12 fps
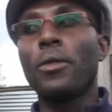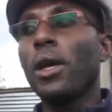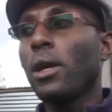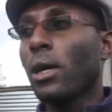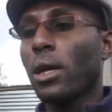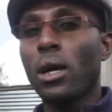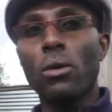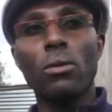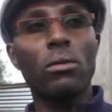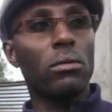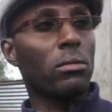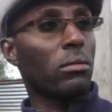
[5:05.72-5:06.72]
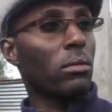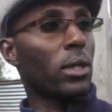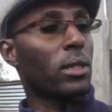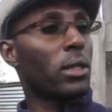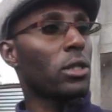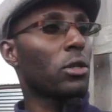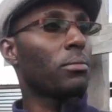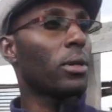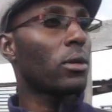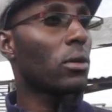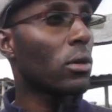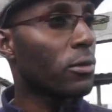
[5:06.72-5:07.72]
Then a cow gestation
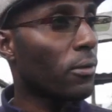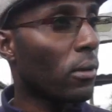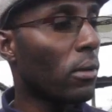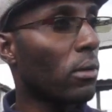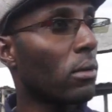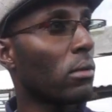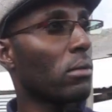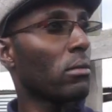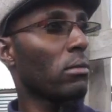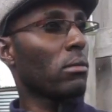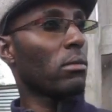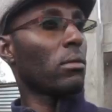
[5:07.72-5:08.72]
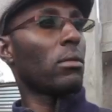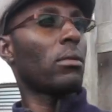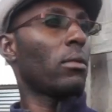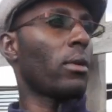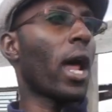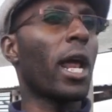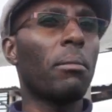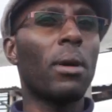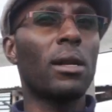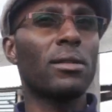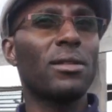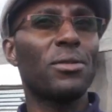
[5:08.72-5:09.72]
period goes for
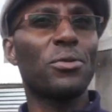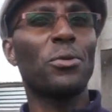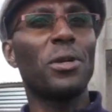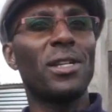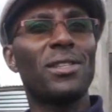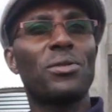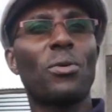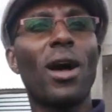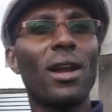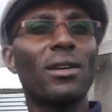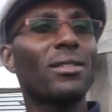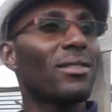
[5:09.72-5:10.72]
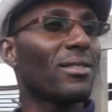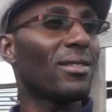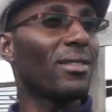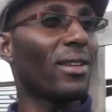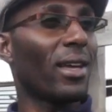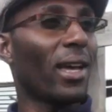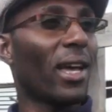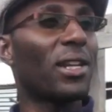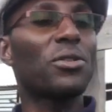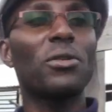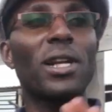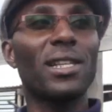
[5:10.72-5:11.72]
9 months. So it's one,
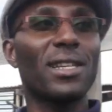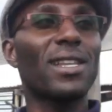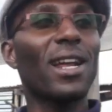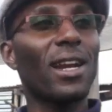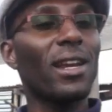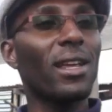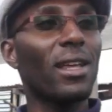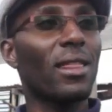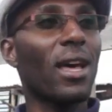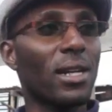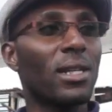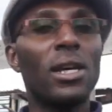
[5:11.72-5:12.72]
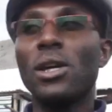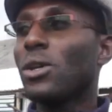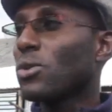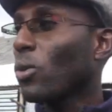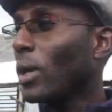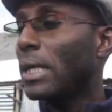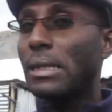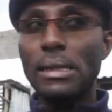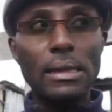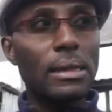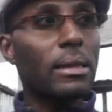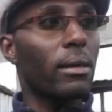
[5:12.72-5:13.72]
and it's not necessarily that. So
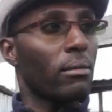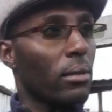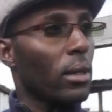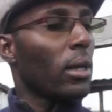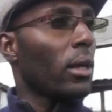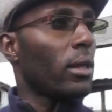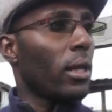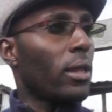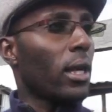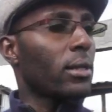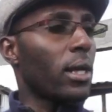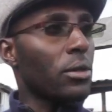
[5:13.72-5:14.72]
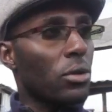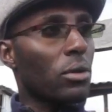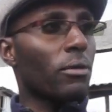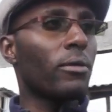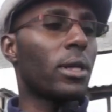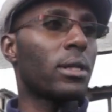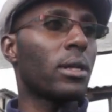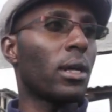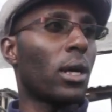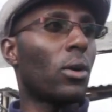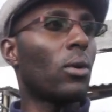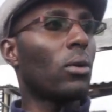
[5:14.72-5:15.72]
it's the extension of
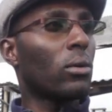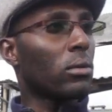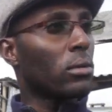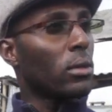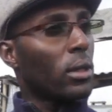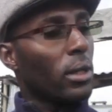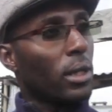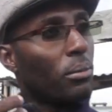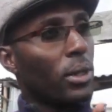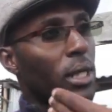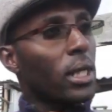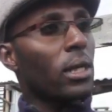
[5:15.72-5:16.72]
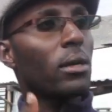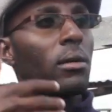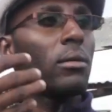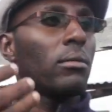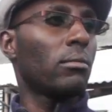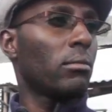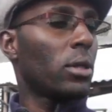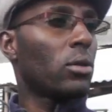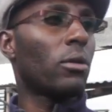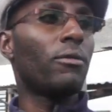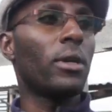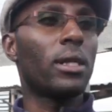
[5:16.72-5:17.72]
it, or the breeding
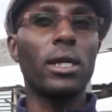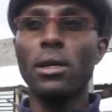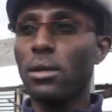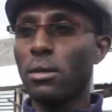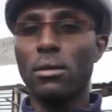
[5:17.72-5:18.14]
period of it